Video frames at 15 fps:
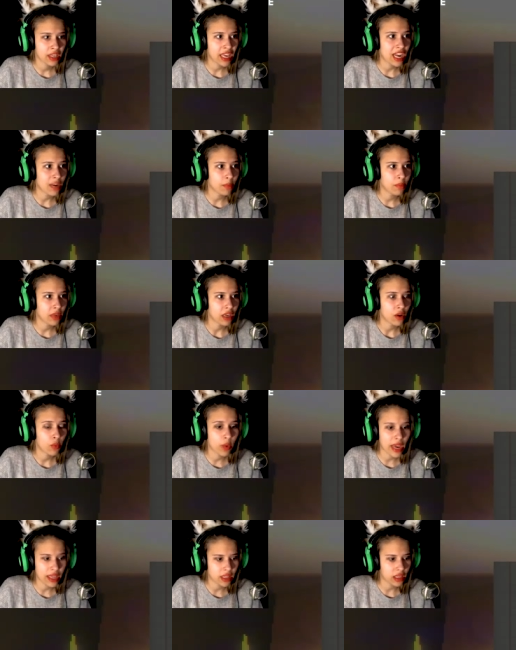Help me.
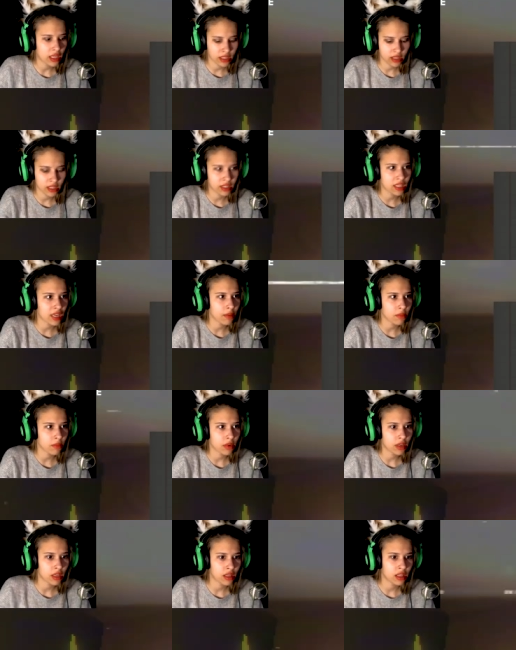Wait, it's the same
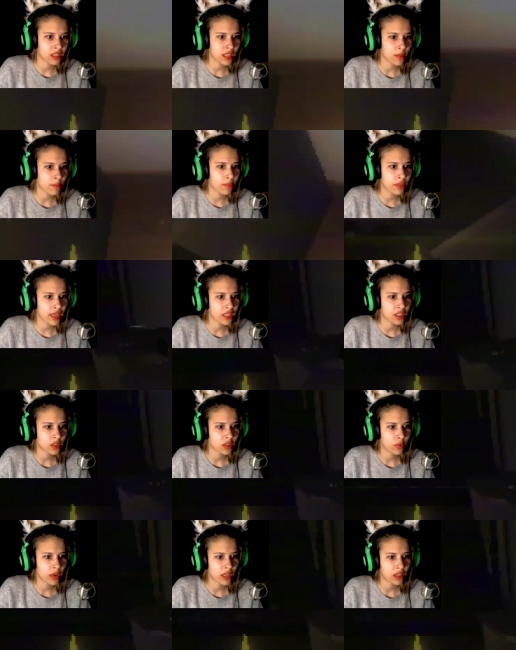in the same
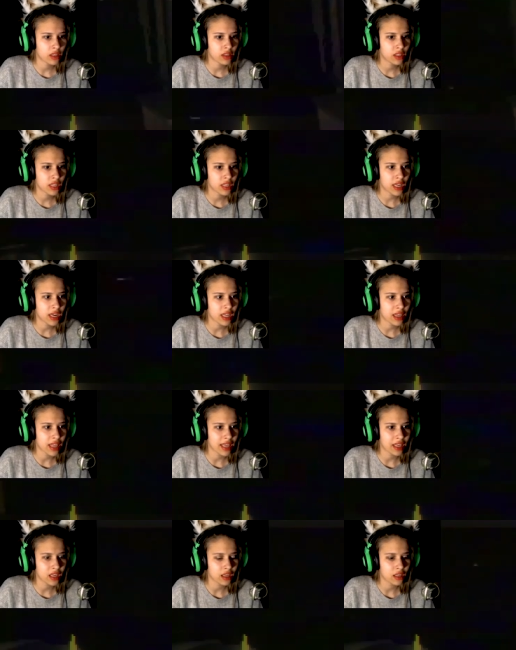place. Wait, did I get
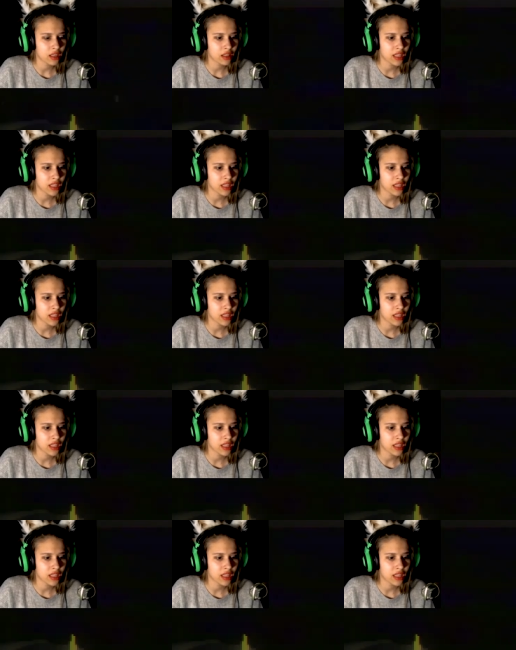lucky?